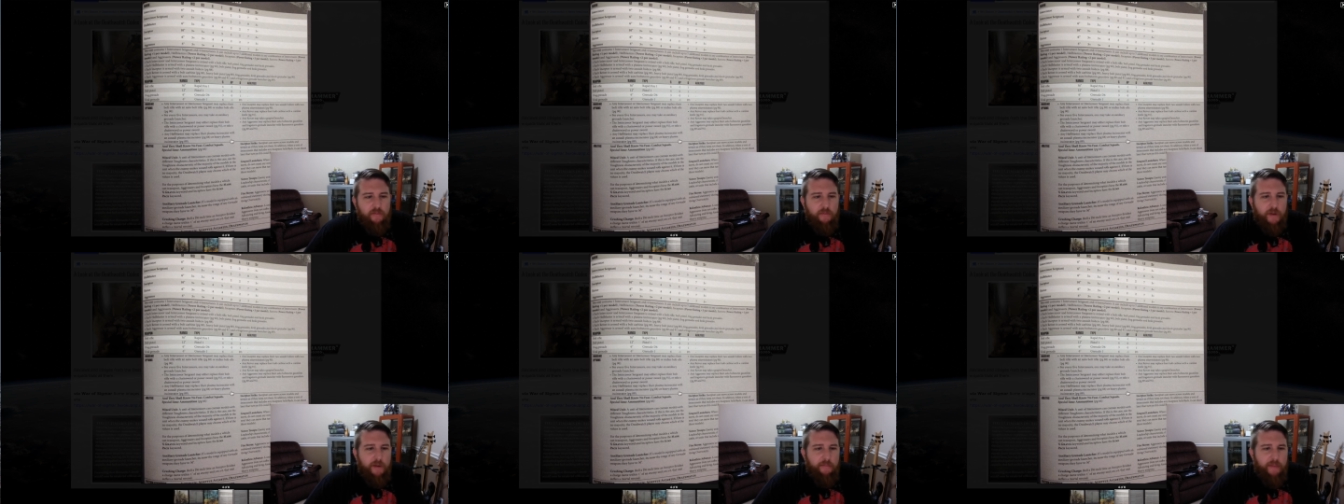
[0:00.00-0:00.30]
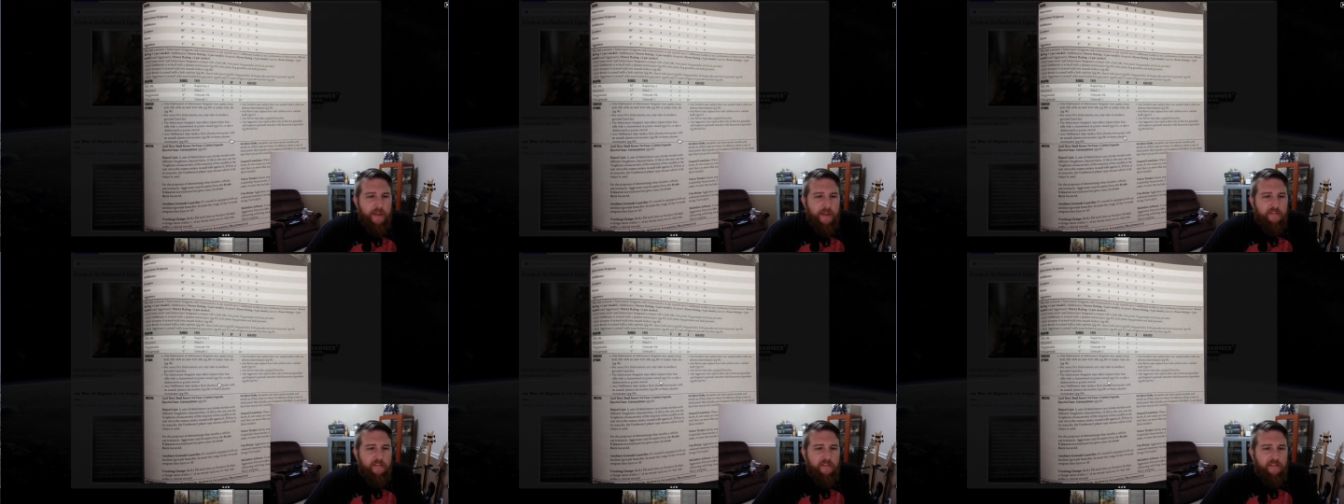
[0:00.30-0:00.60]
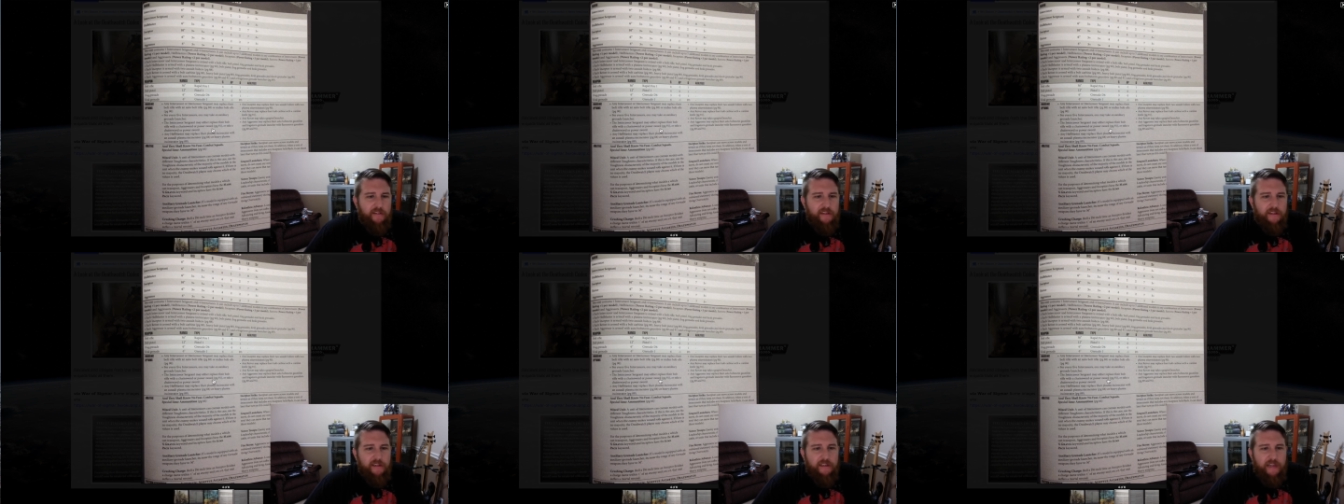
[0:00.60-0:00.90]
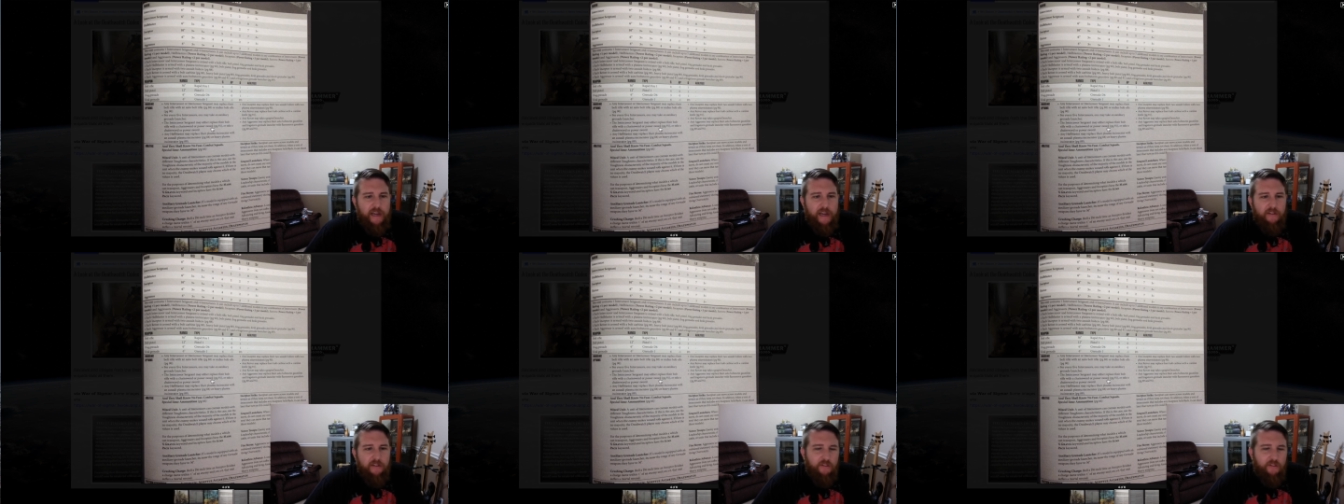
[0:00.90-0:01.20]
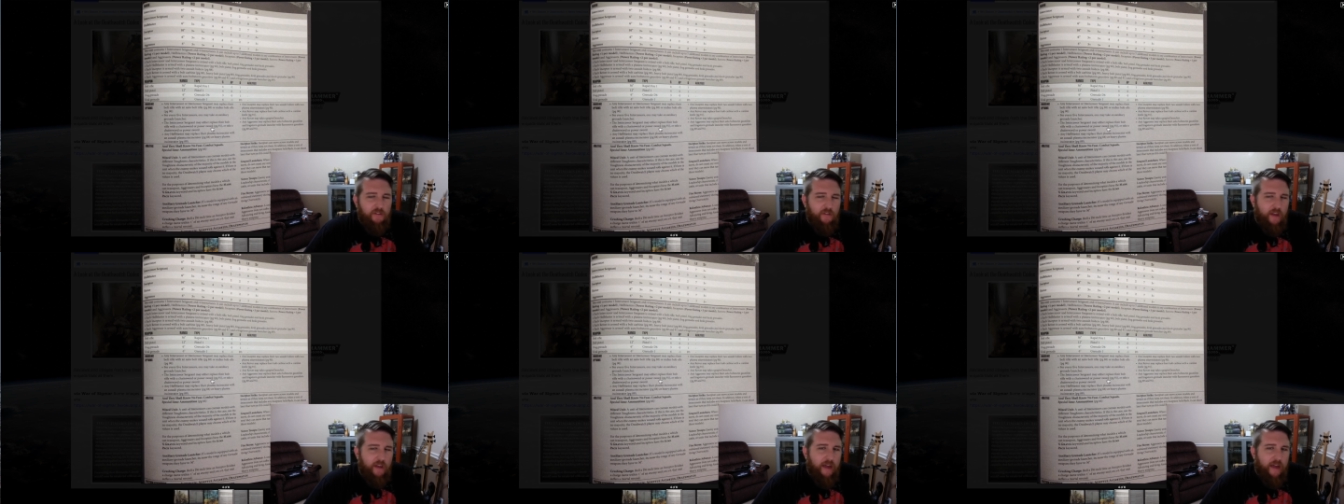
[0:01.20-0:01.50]
but it basically allows
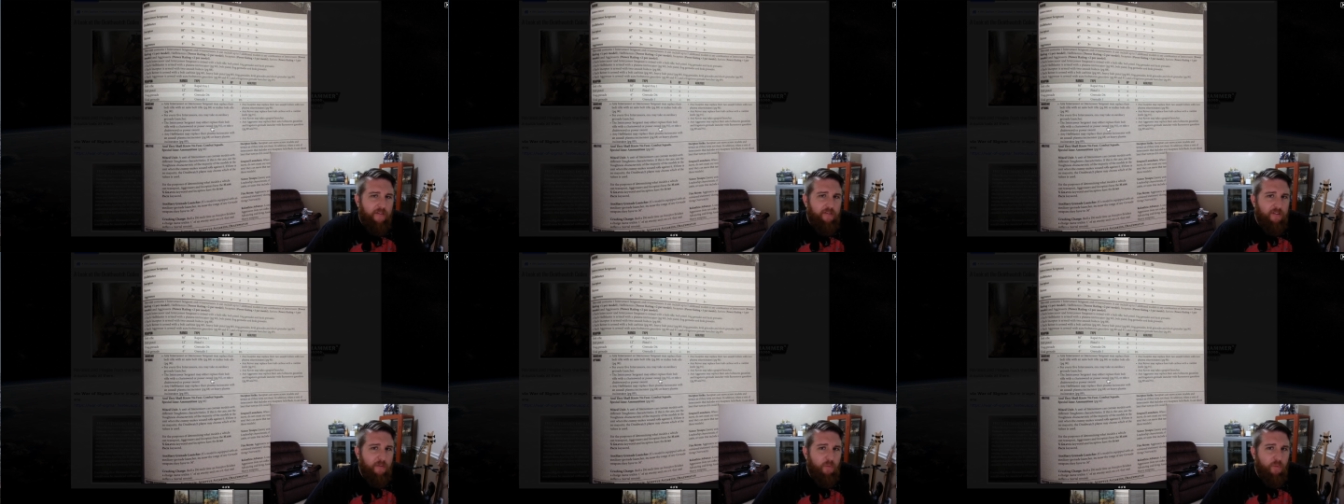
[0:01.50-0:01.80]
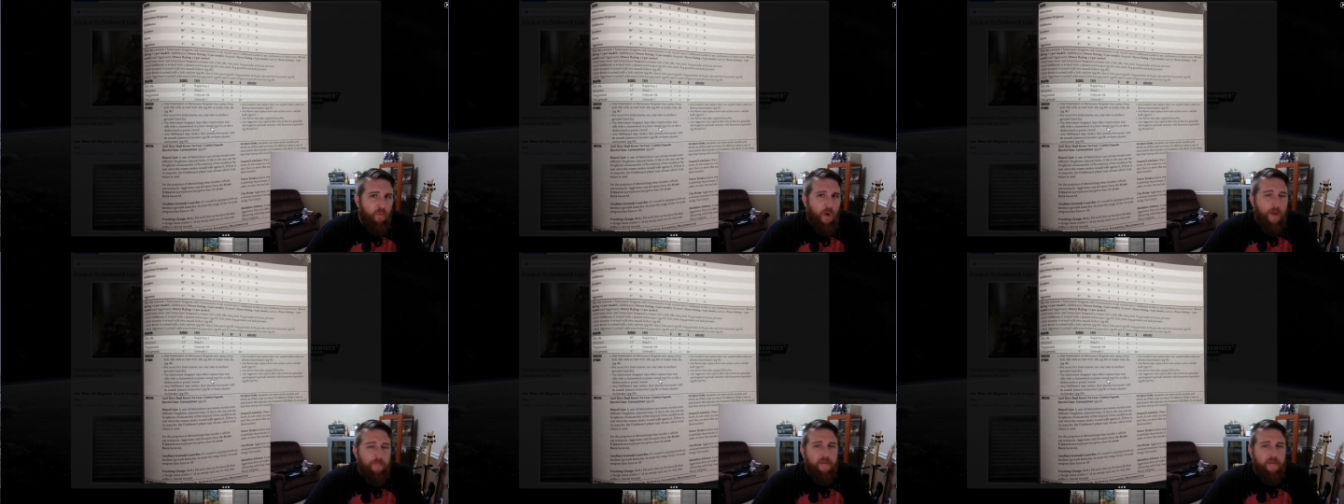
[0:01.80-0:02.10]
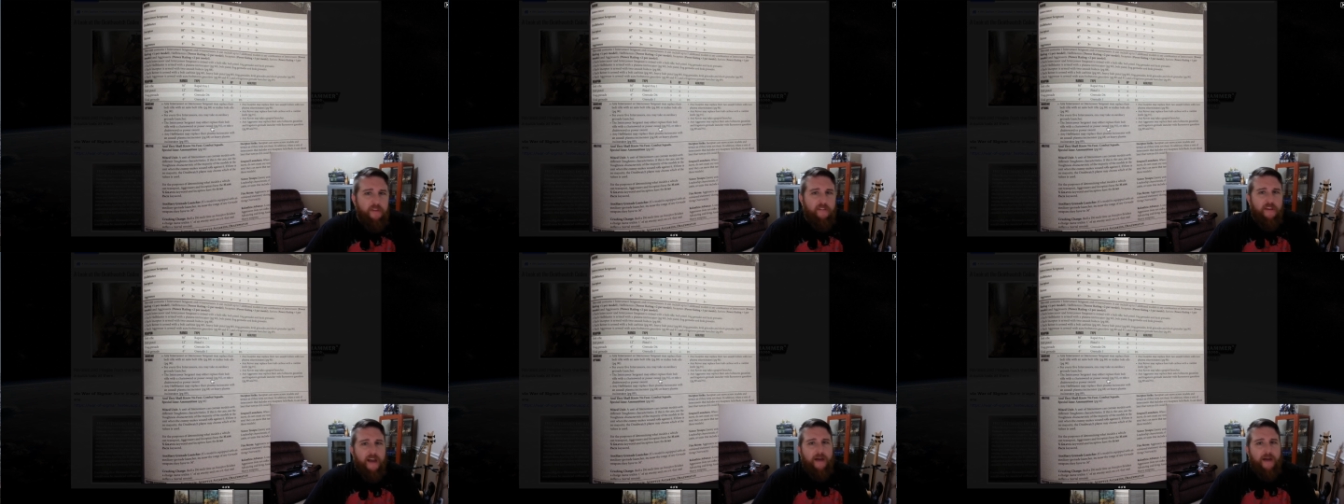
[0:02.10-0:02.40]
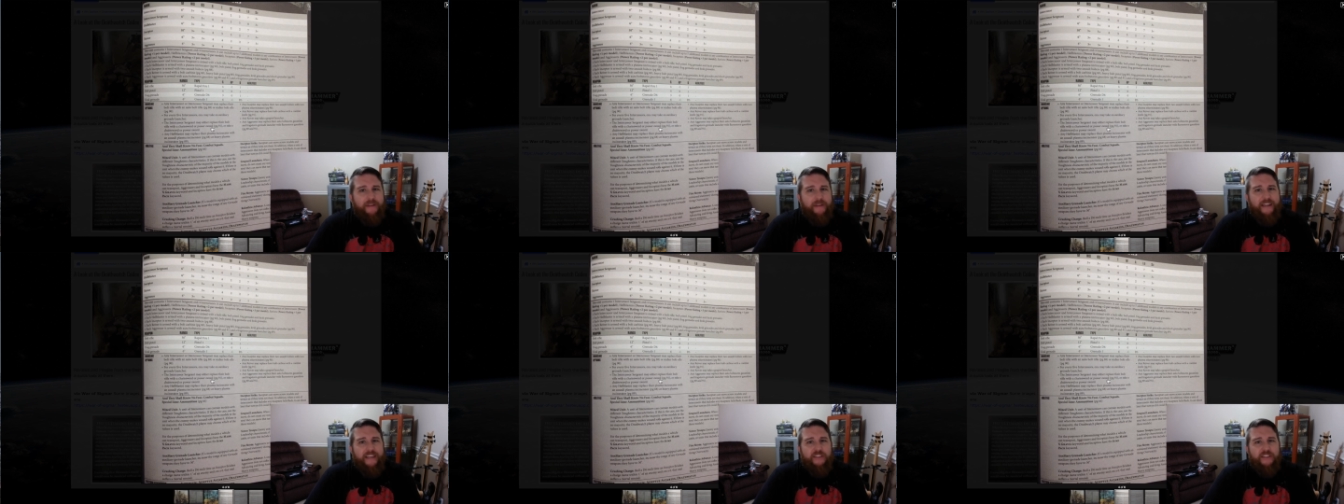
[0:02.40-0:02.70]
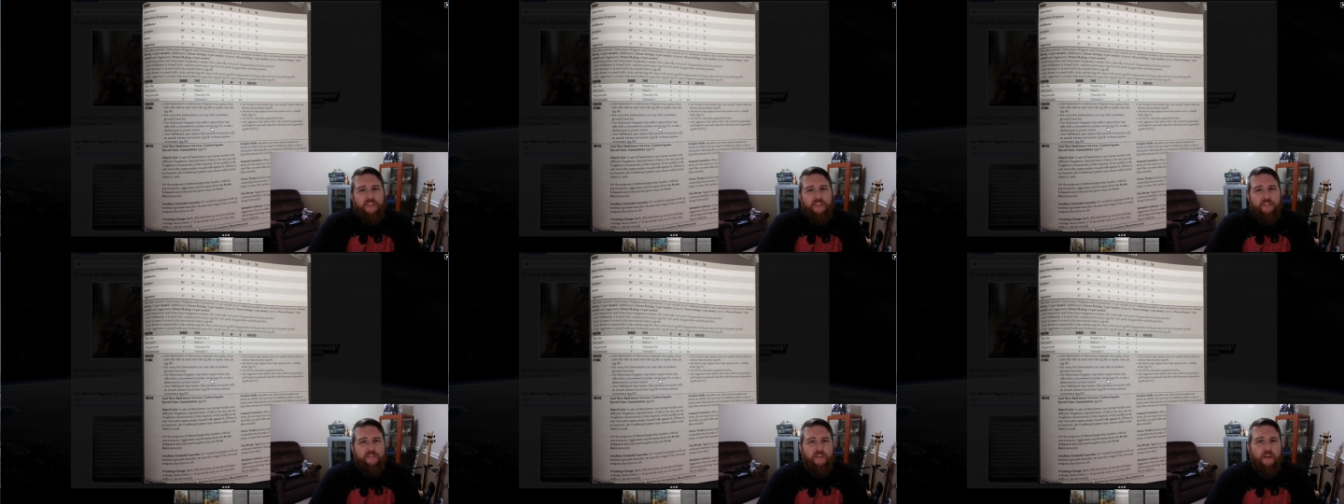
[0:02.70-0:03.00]
you to have some weapons
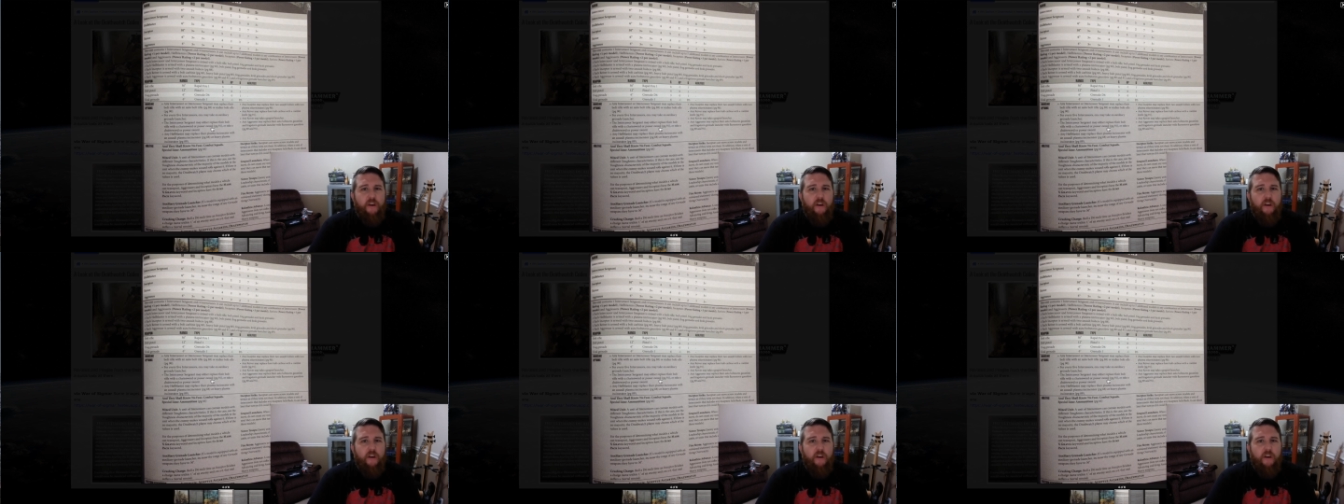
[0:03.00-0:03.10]
combinations